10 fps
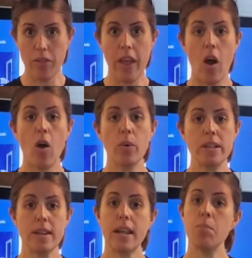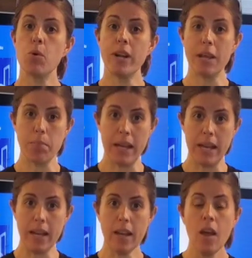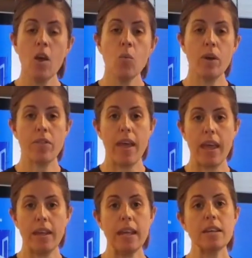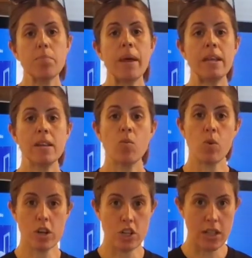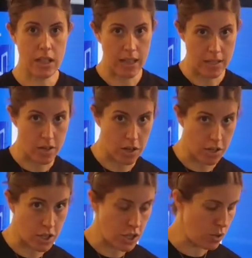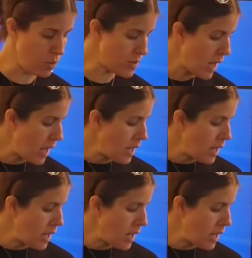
they always did a morning meeting with an independent worksheet that they started to use.